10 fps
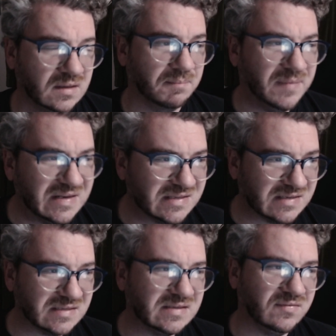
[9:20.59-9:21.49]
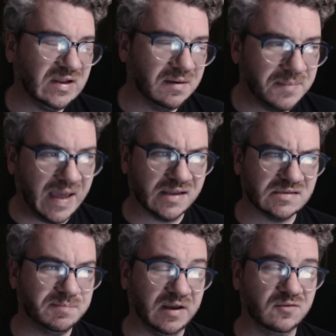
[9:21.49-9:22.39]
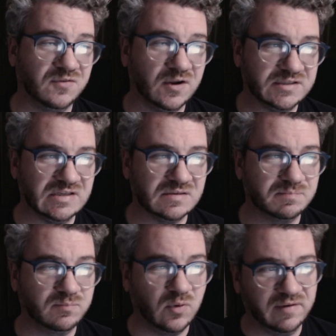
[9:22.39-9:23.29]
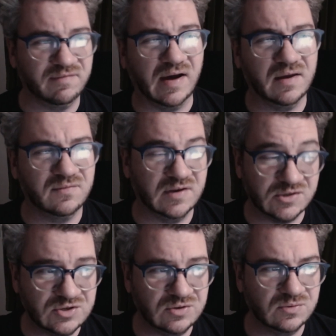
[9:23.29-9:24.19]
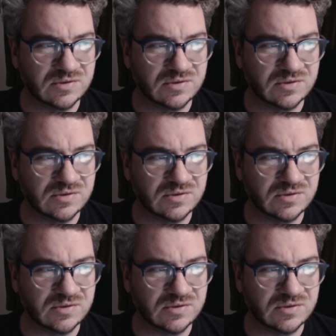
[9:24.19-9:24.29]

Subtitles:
The min sensitivity and max by default is 0.5 and 2.